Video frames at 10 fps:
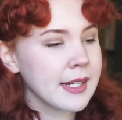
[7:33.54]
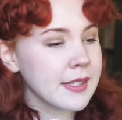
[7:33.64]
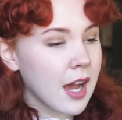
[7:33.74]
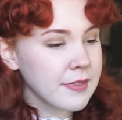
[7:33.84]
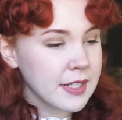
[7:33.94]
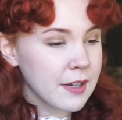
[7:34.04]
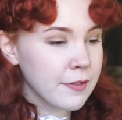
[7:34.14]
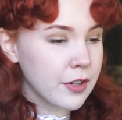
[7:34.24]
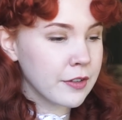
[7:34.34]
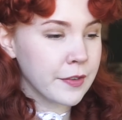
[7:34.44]
It is often
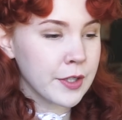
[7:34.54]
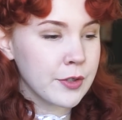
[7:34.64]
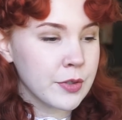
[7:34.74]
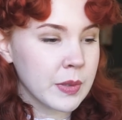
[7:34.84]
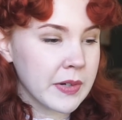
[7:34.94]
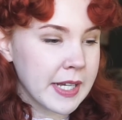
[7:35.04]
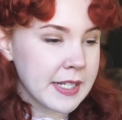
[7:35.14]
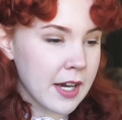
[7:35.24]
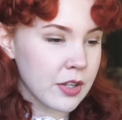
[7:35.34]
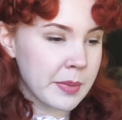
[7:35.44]
difficult for you to relate
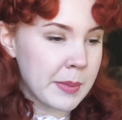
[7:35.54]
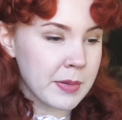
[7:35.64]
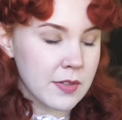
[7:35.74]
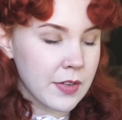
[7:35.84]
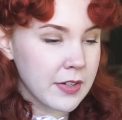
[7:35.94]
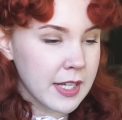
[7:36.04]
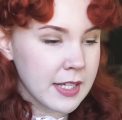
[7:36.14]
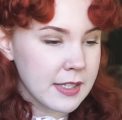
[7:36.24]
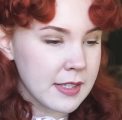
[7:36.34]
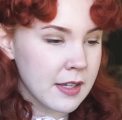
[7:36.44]
to other people's
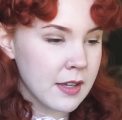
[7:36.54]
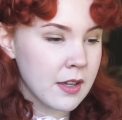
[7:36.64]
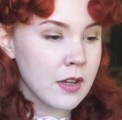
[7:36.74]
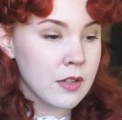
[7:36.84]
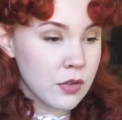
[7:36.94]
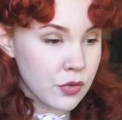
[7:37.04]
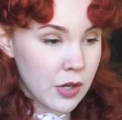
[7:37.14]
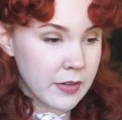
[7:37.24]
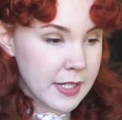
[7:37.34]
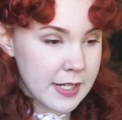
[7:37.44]
feelings.
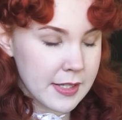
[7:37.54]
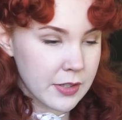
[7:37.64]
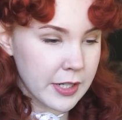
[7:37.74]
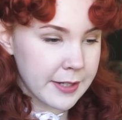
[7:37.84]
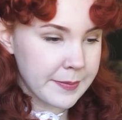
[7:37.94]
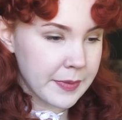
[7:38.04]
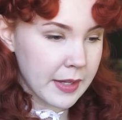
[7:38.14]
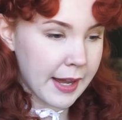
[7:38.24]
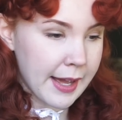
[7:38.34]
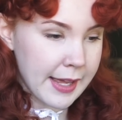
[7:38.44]
Strongly disagree.
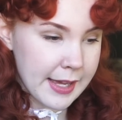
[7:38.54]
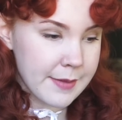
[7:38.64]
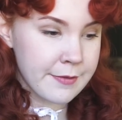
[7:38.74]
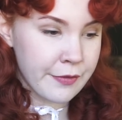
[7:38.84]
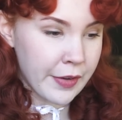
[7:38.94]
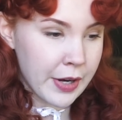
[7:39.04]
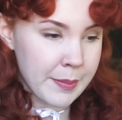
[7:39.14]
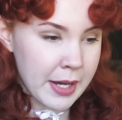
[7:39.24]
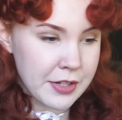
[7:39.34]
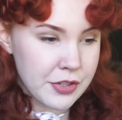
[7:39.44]
I am very
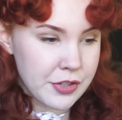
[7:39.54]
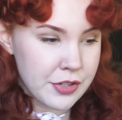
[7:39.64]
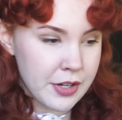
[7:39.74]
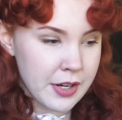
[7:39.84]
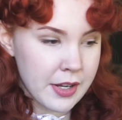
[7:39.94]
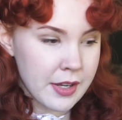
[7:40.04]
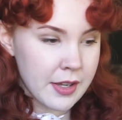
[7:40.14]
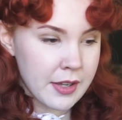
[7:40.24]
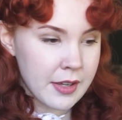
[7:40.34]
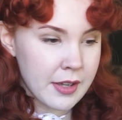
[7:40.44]
much
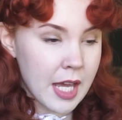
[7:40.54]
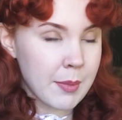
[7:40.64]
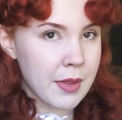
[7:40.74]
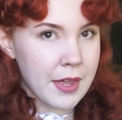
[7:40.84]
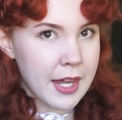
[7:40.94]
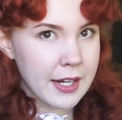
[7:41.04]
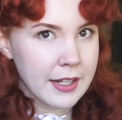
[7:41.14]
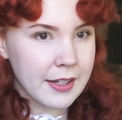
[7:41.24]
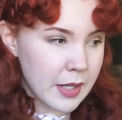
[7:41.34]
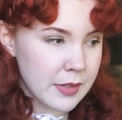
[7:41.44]

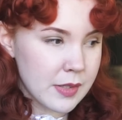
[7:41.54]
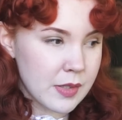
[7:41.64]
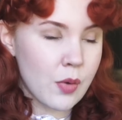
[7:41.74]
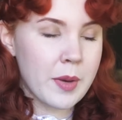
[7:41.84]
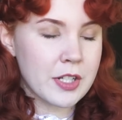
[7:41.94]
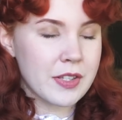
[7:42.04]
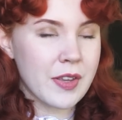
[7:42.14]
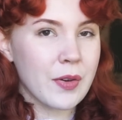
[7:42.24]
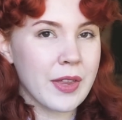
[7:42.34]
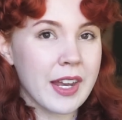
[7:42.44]
empathetic, so much
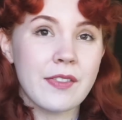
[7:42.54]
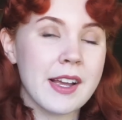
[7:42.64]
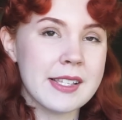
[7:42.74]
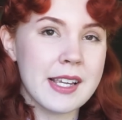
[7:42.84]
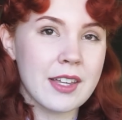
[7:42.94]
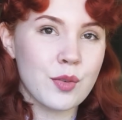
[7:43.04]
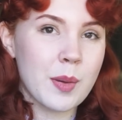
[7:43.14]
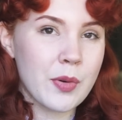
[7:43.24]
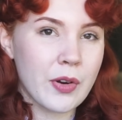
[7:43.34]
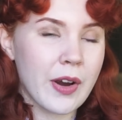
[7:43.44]
so that if I see other
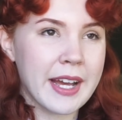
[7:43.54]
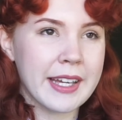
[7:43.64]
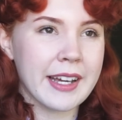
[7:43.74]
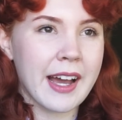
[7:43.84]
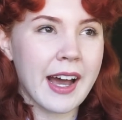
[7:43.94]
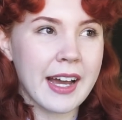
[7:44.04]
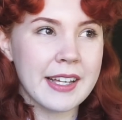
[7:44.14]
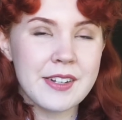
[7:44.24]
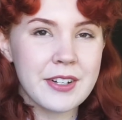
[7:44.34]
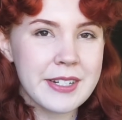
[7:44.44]
people crying, I
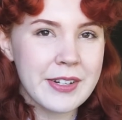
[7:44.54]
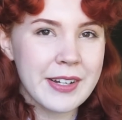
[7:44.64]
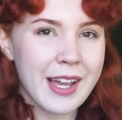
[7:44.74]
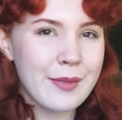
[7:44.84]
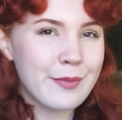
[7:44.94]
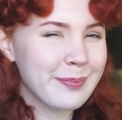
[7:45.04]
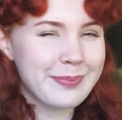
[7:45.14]
start tearing up.